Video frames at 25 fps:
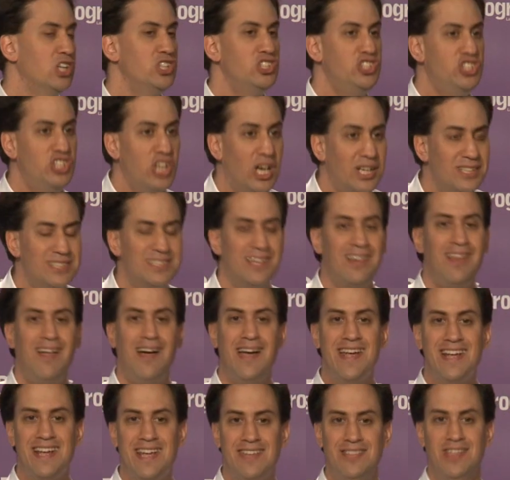Just
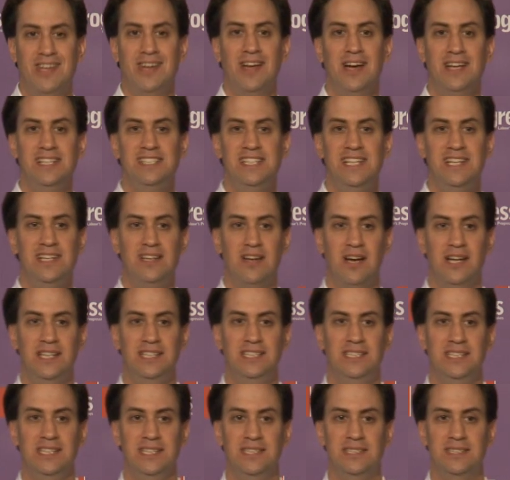like in the
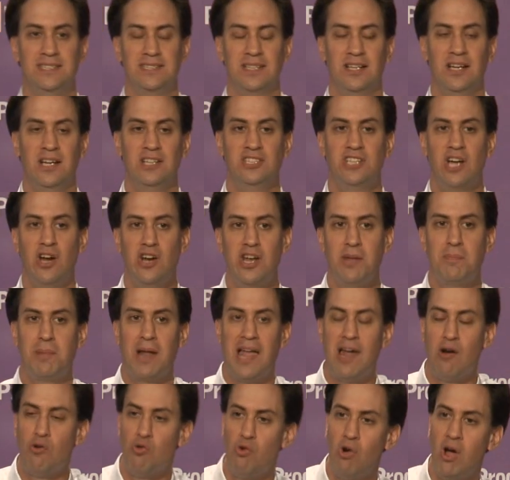1990s, Tony
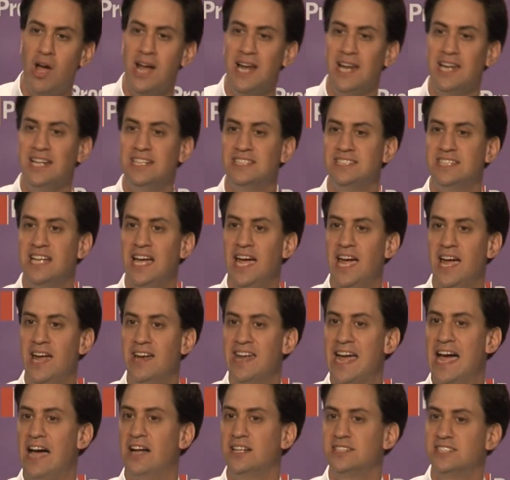Blair rightly
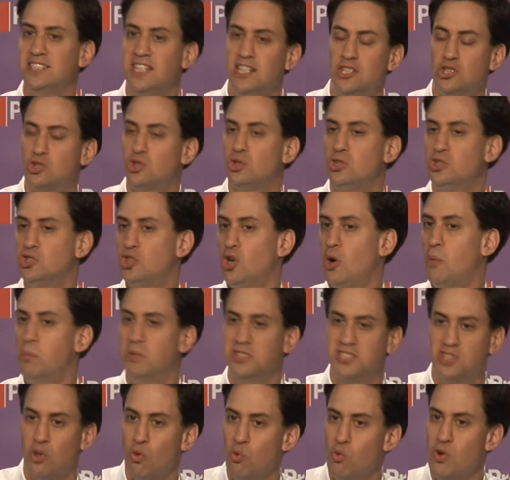said our central job
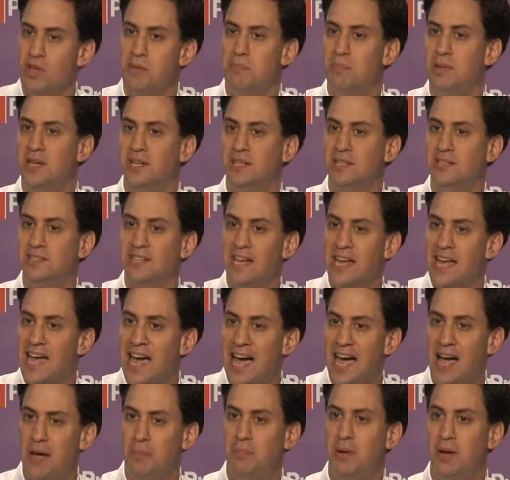was to rebuild
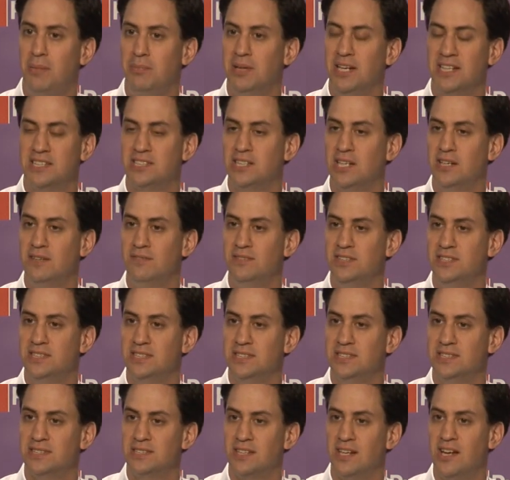our public
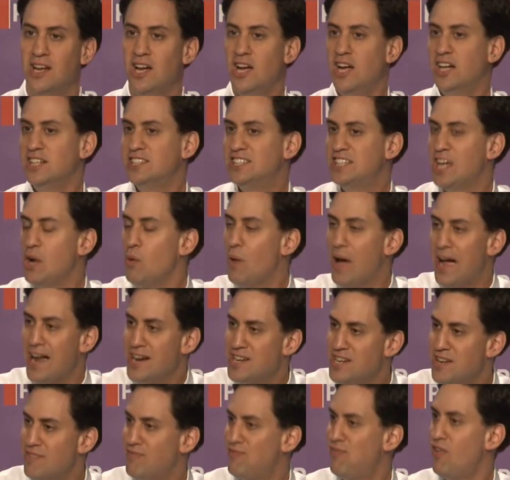services. So our
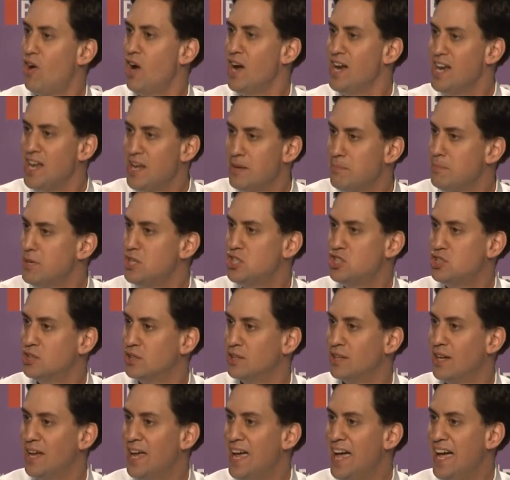defining
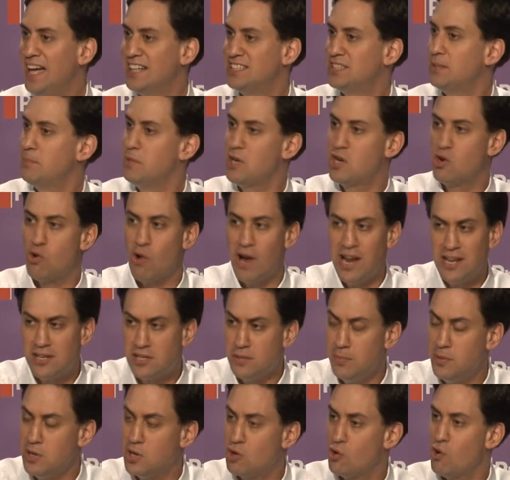mission has to be
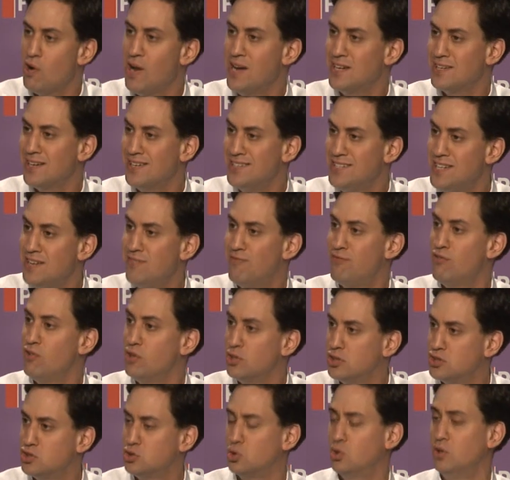create a
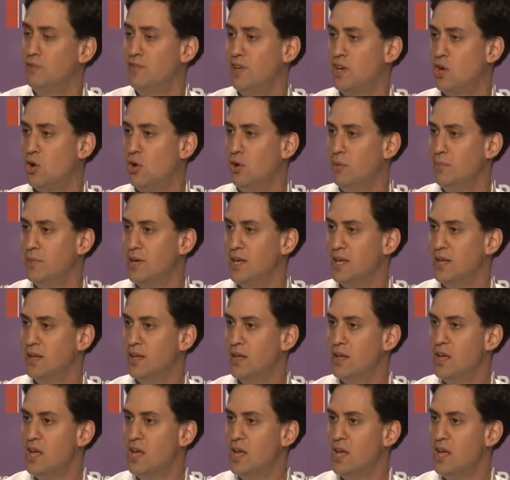different sort of economy.